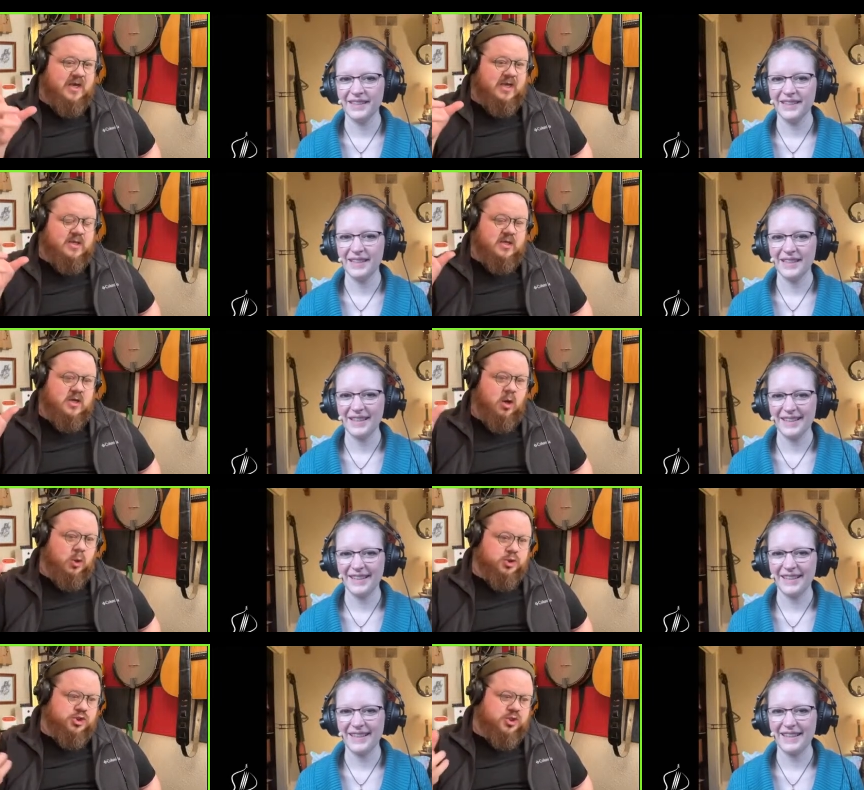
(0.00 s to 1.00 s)
Speaker 1: in the
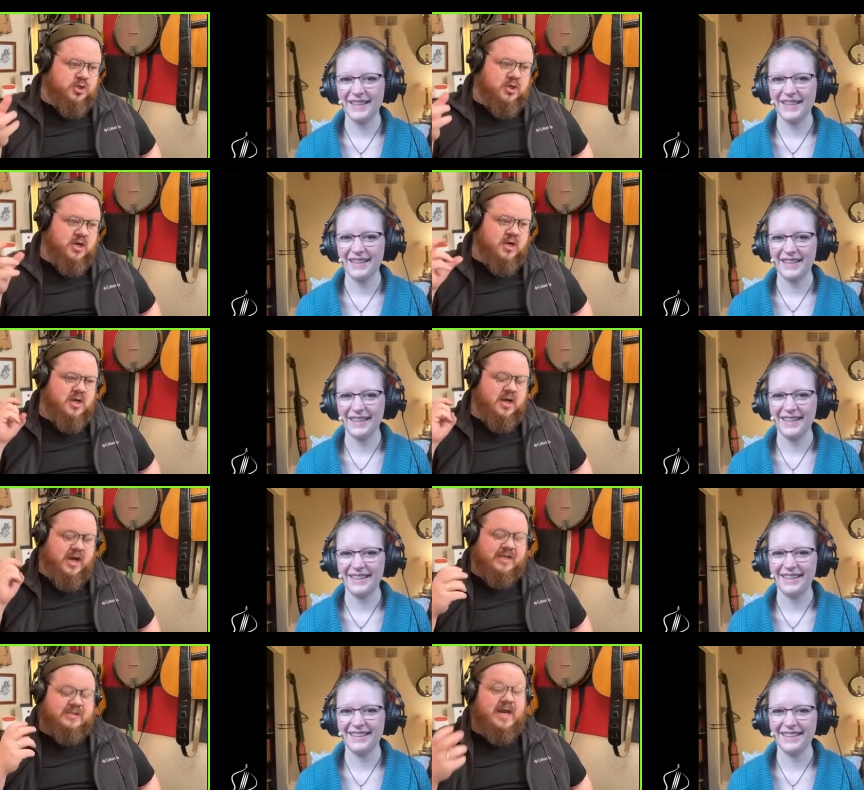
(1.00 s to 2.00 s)
culture
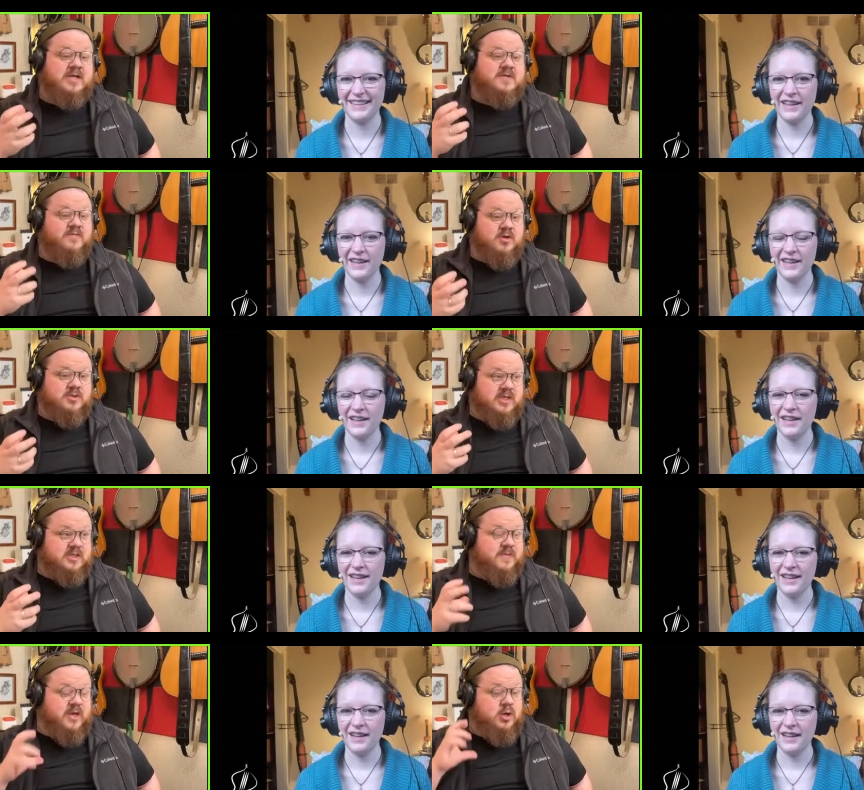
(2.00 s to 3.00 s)
as an active
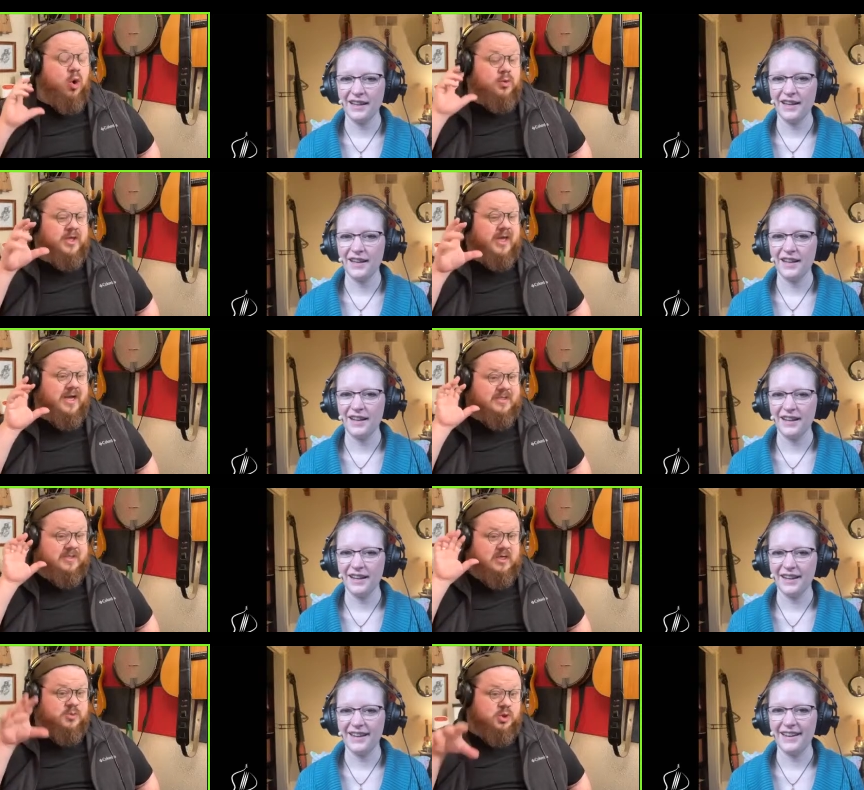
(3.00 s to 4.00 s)
participant only as
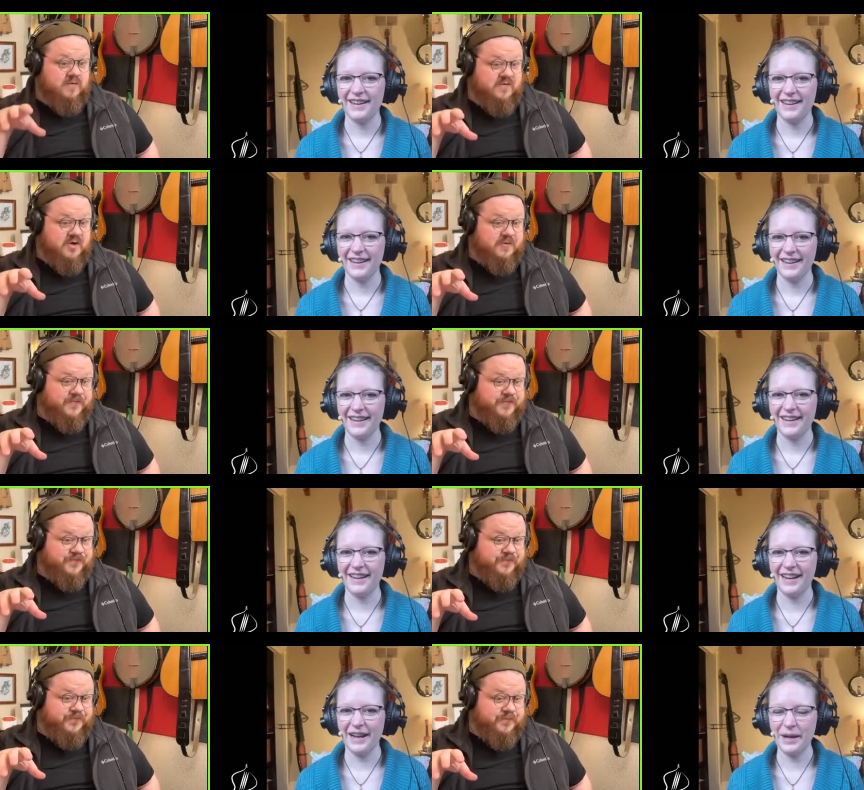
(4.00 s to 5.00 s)
an observer
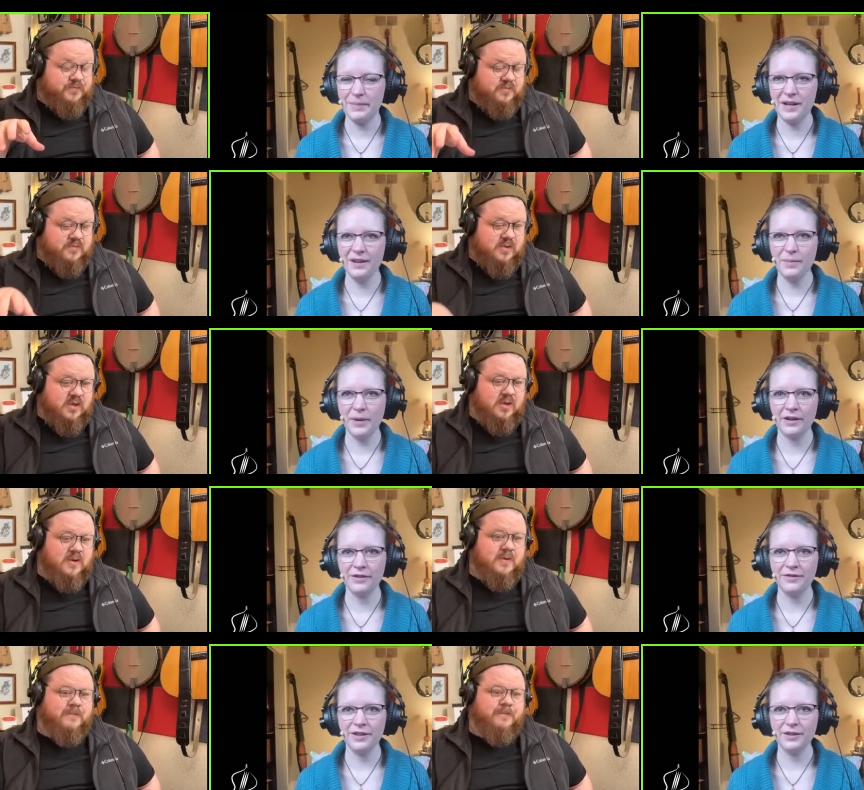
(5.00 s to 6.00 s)
Speaker 2: I am not a
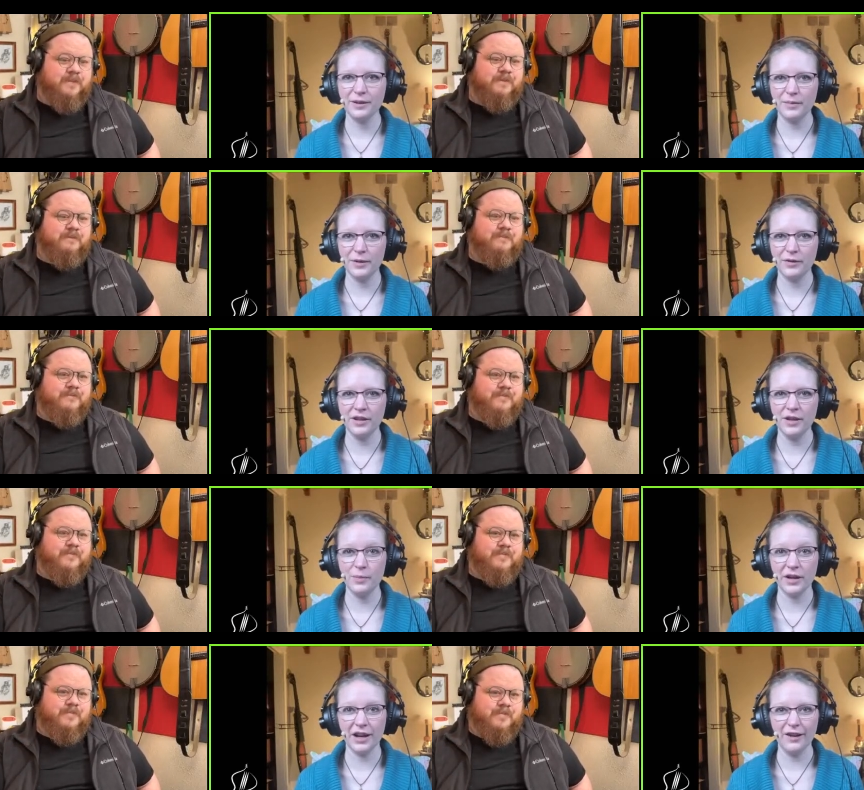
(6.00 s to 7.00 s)
part of this
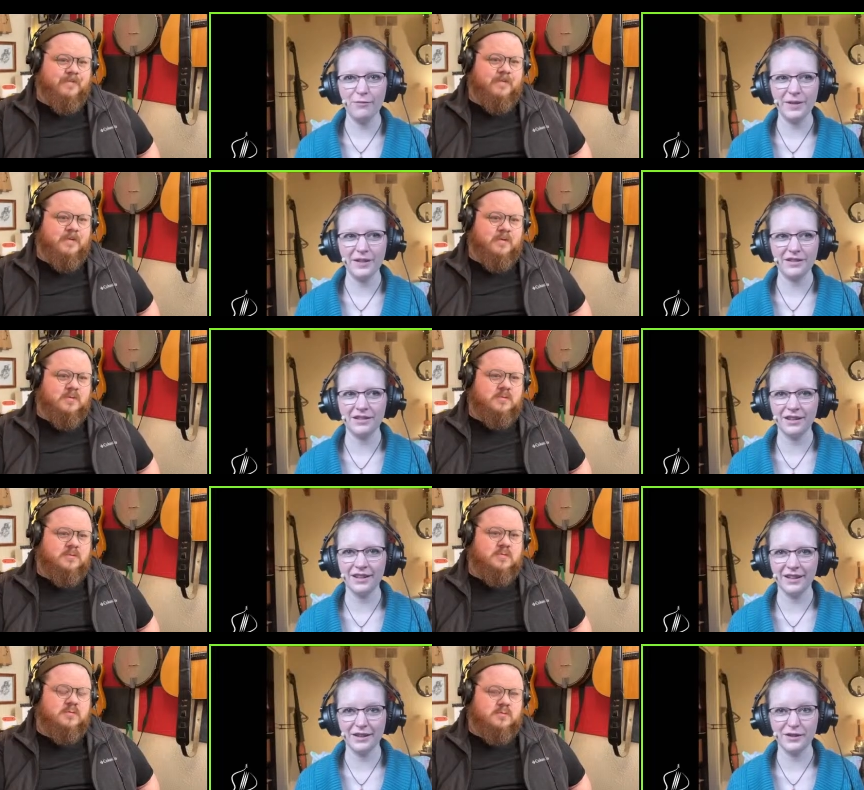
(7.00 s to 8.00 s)
community, but I've been
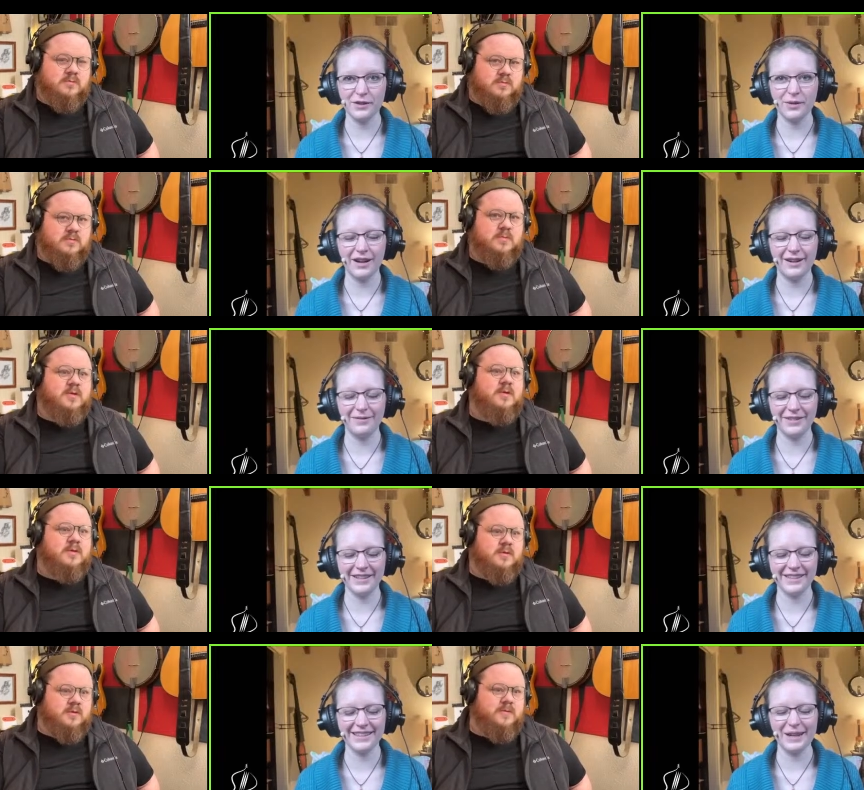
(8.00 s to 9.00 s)
studying it, so
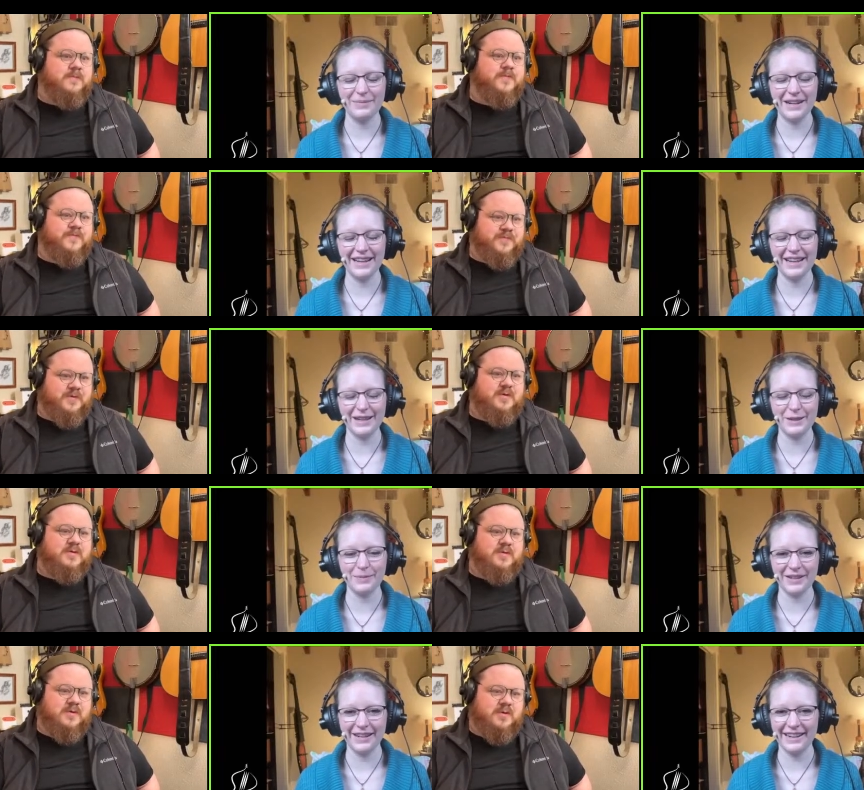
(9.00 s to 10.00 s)
obviously I'm an
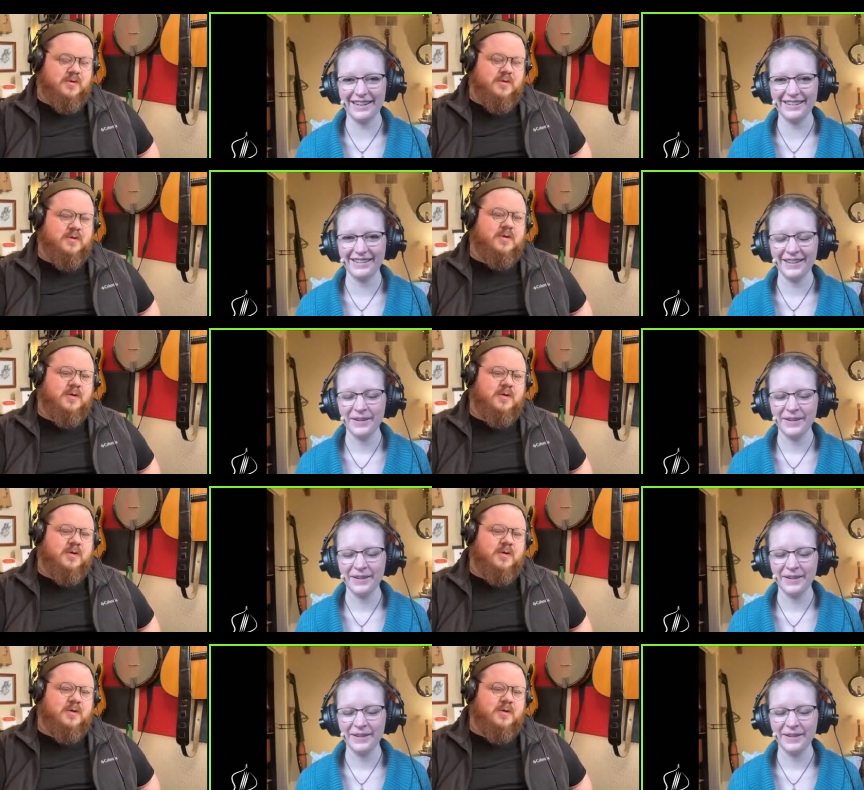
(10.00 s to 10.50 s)
expert at it.